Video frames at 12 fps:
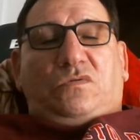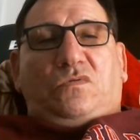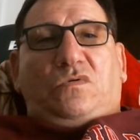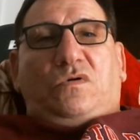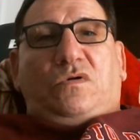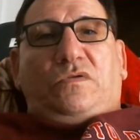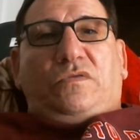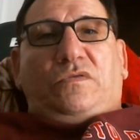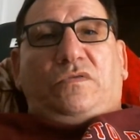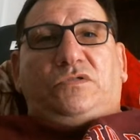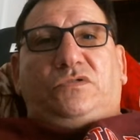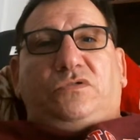or the
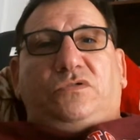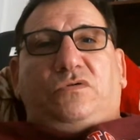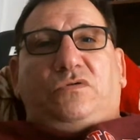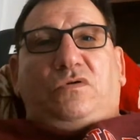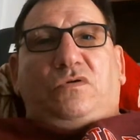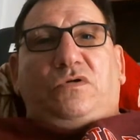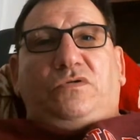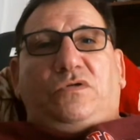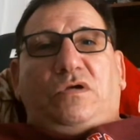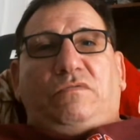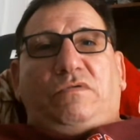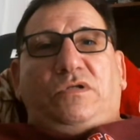external hard
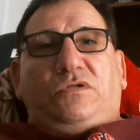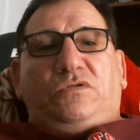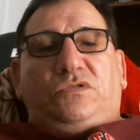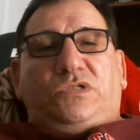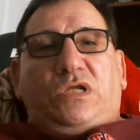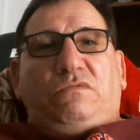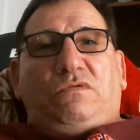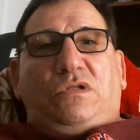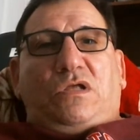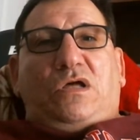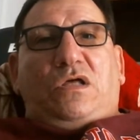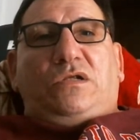drive. I do save a
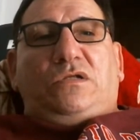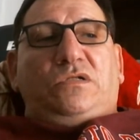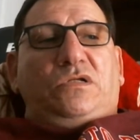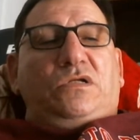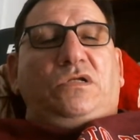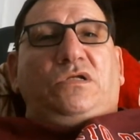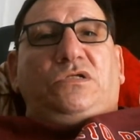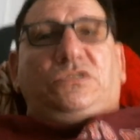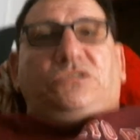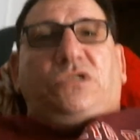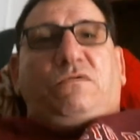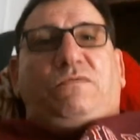lot of
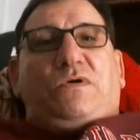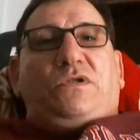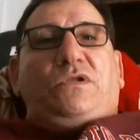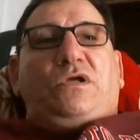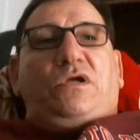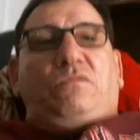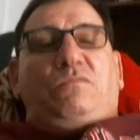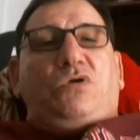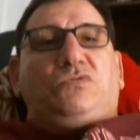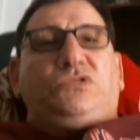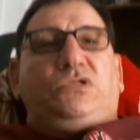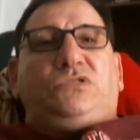stuff on there,
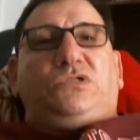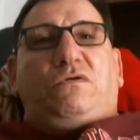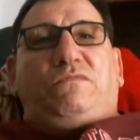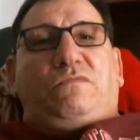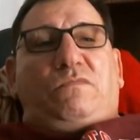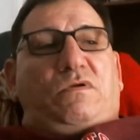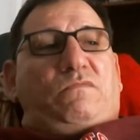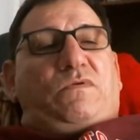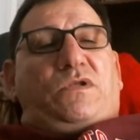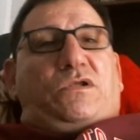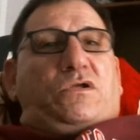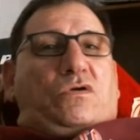mostly stuff from my
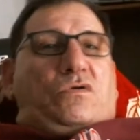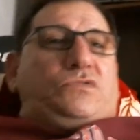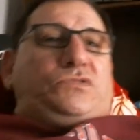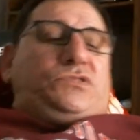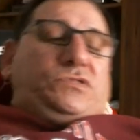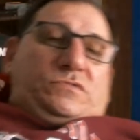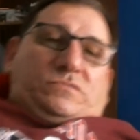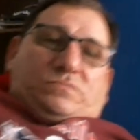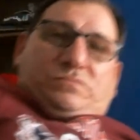videos.